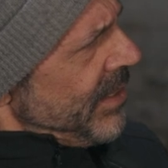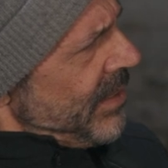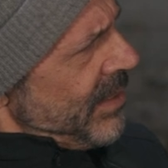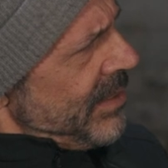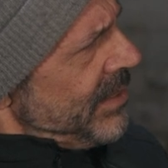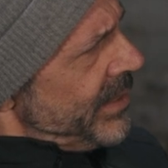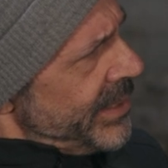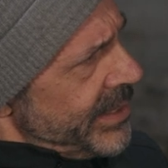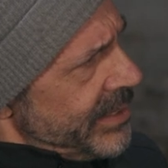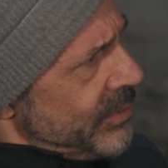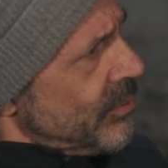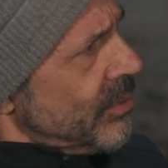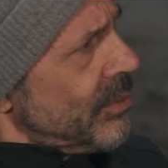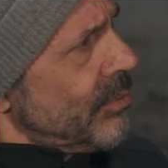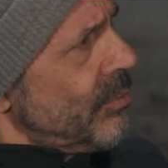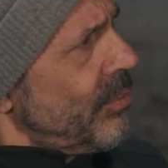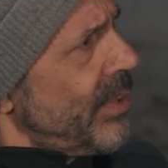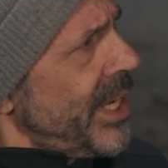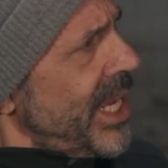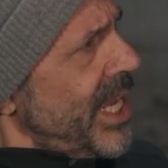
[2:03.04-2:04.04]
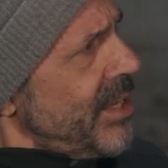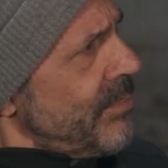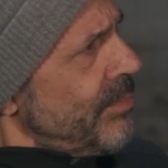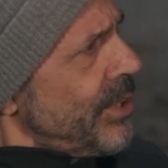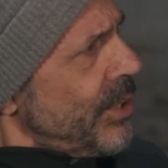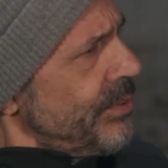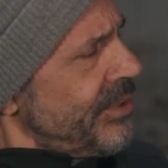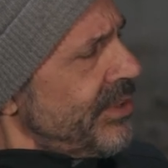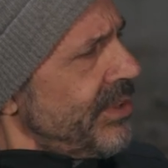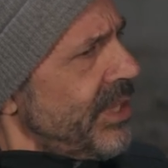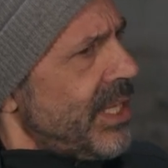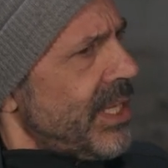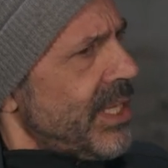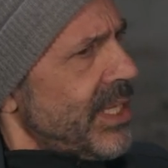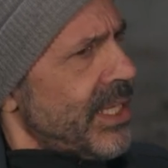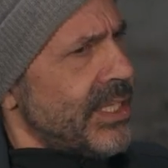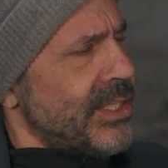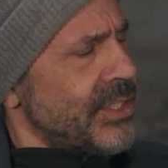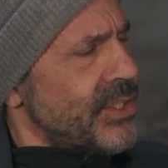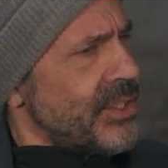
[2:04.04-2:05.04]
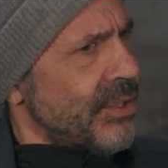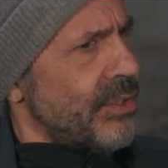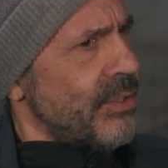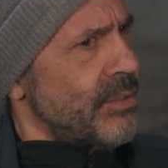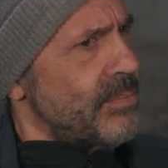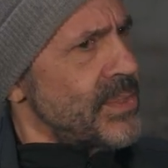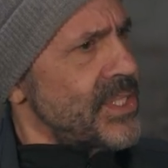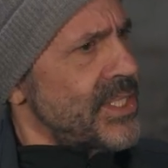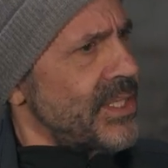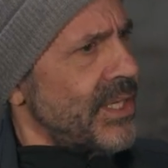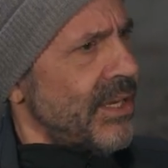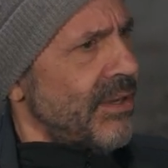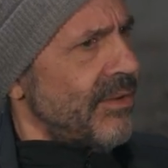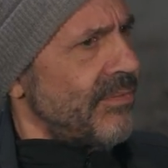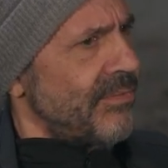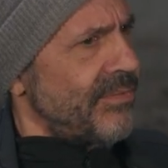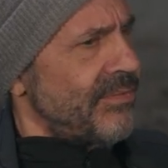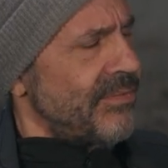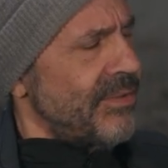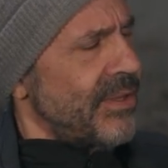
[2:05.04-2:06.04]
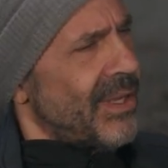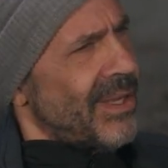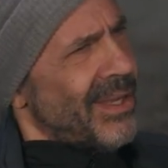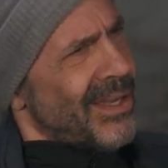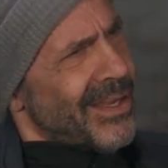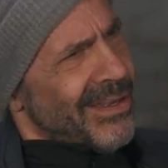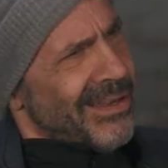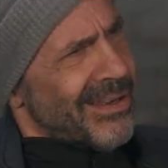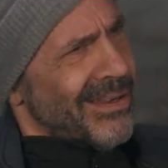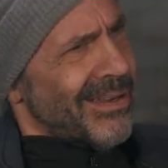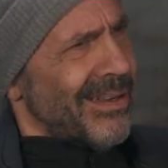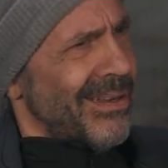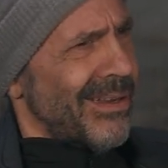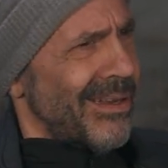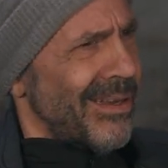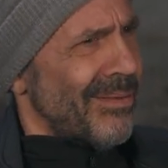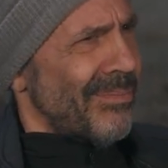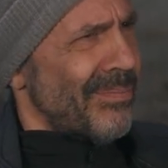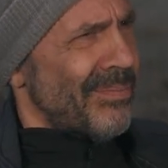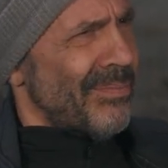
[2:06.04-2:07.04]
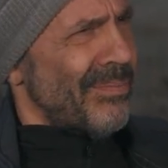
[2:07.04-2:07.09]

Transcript: a clearer way, both in terms of uh,